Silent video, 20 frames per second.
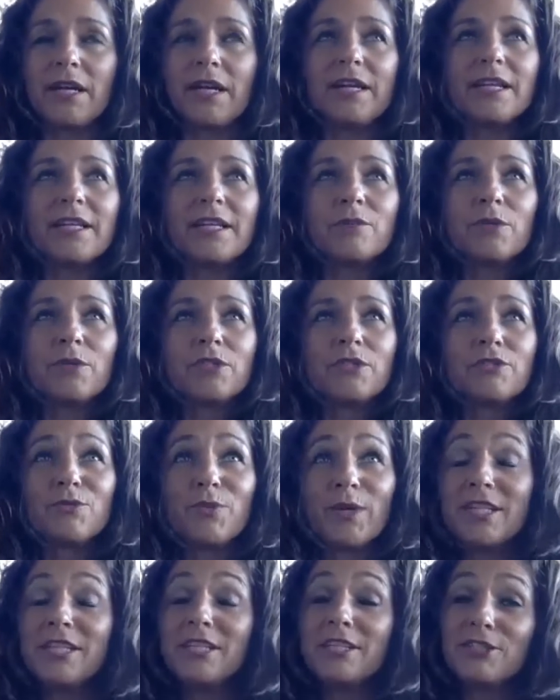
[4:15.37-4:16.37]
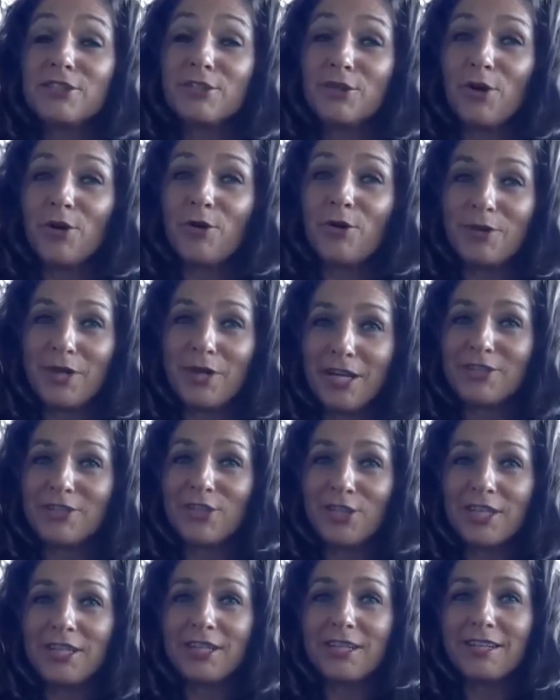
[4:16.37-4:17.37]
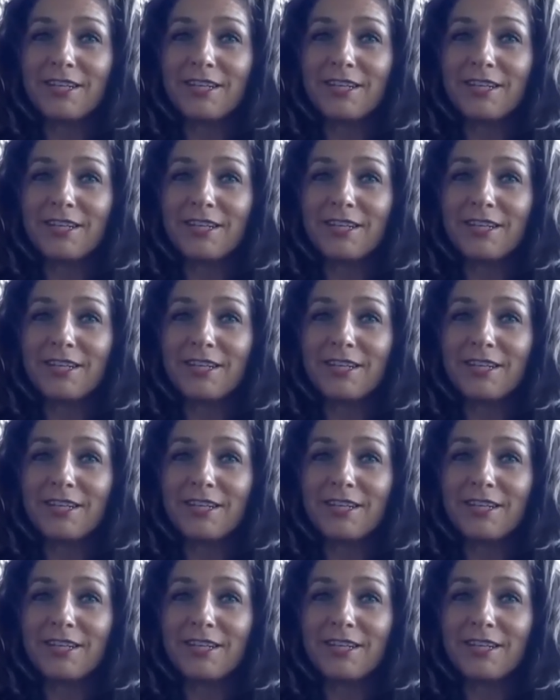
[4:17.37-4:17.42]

And it was 20 years ago, actually.